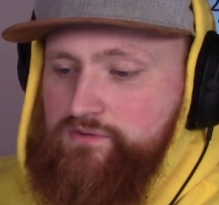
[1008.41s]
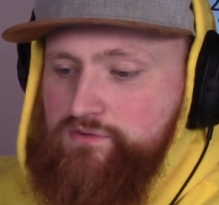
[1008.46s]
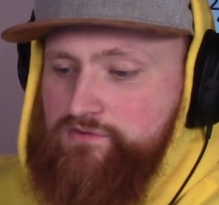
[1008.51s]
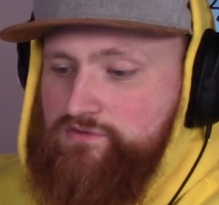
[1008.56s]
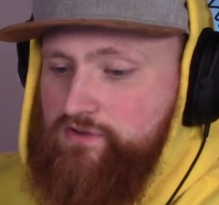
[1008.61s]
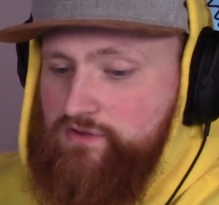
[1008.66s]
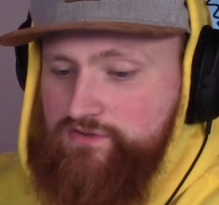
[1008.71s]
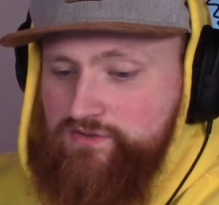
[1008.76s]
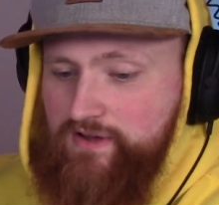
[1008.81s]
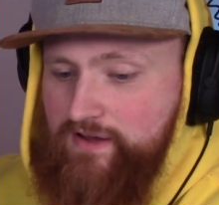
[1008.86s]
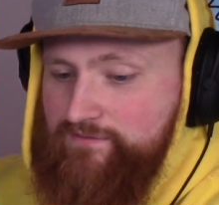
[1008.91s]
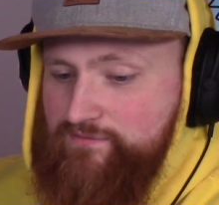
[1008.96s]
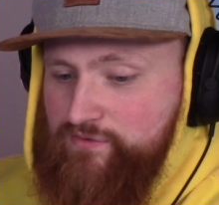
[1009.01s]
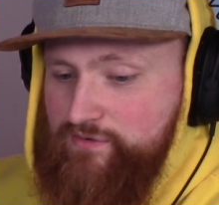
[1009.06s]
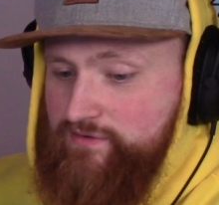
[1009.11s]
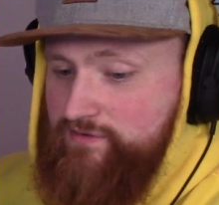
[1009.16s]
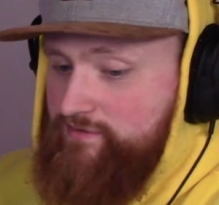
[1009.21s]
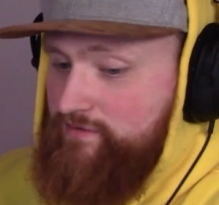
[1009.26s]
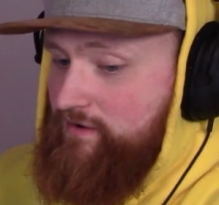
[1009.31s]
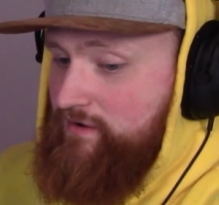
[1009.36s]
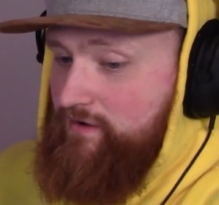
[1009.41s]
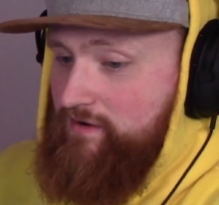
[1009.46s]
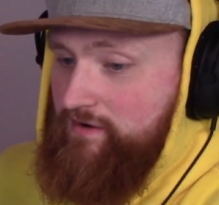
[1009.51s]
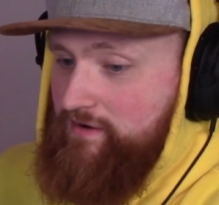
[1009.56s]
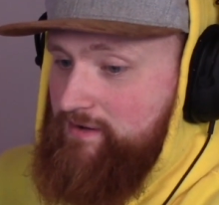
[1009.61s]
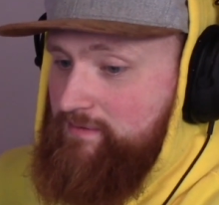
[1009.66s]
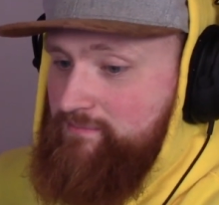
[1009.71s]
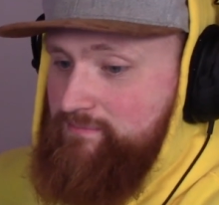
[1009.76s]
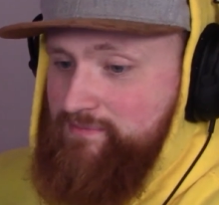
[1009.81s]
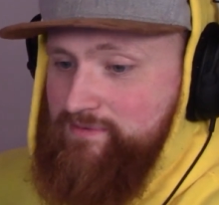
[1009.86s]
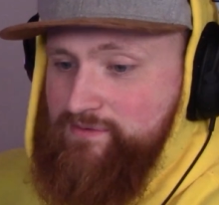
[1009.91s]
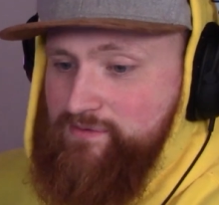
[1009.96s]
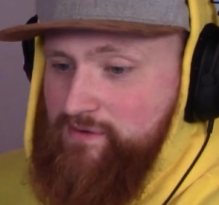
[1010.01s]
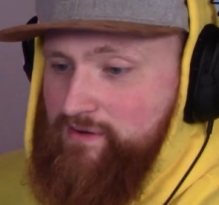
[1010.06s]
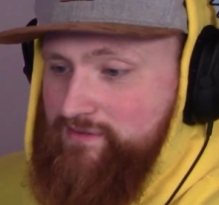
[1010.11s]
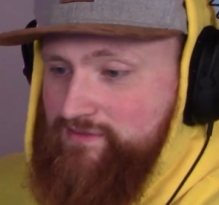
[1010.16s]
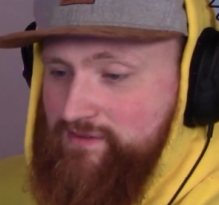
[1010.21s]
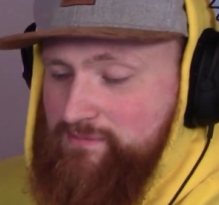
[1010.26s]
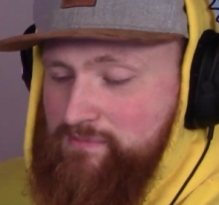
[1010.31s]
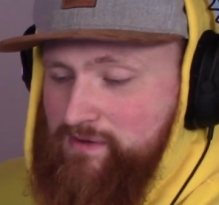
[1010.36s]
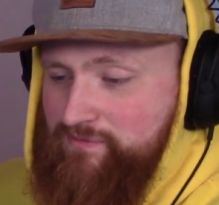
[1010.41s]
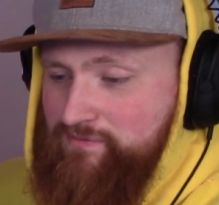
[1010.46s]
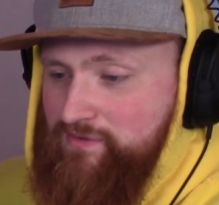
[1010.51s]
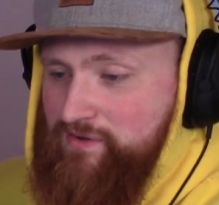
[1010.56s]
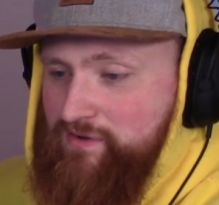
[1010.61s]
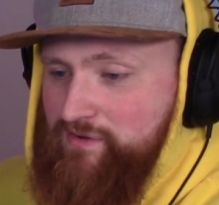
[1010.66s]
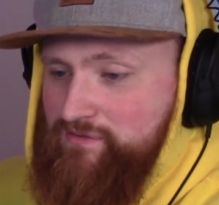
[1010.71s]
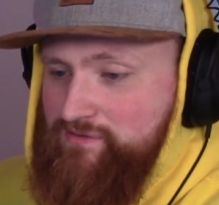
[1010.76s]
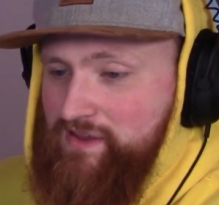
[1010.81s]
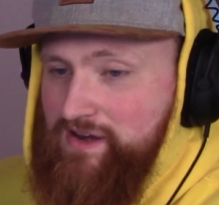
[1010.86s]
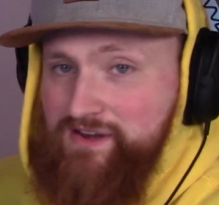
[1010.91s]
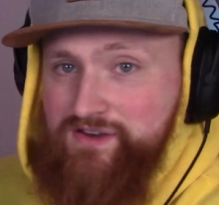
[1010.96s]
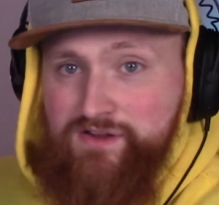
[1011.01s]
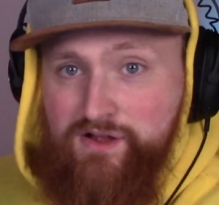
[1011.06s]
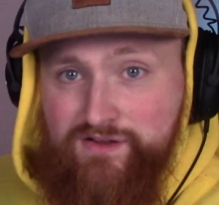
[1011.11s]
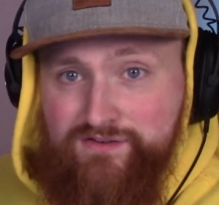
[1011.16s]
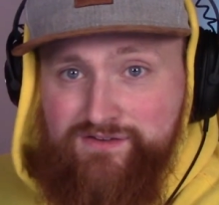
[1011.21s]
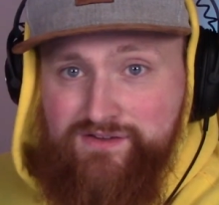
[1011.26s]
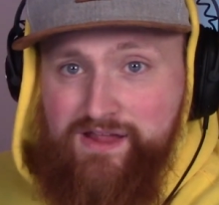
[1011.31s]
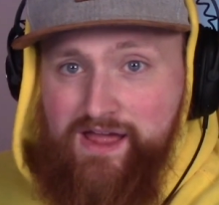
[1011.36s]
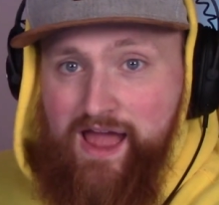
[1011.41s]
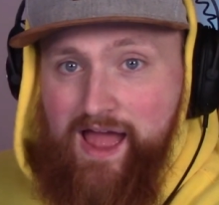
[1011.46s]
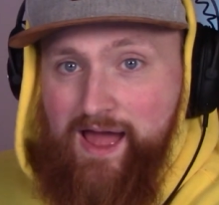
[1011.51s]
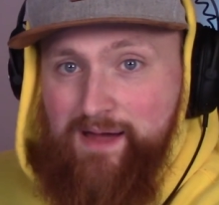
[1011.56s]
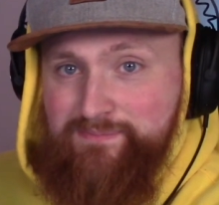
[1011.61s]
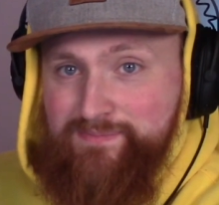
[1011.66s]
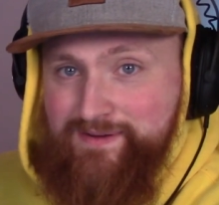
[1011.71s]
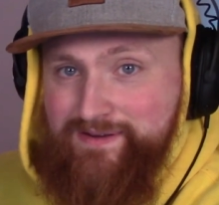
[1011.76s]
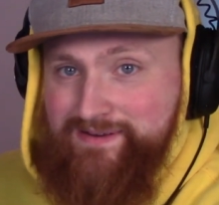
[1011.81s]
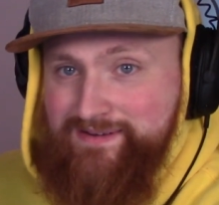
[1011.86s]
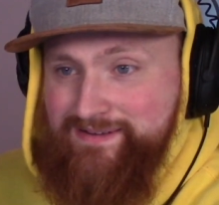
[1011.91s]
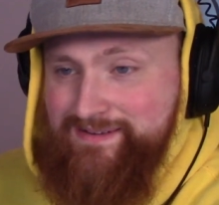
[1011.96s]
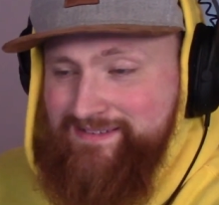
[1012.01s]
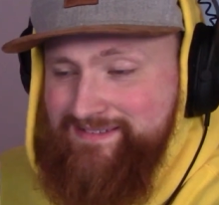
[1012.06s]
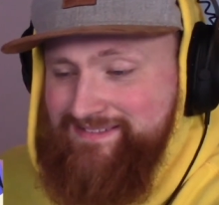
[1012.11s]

There's still time for a song. Crossing my fingers that it doesn't happen.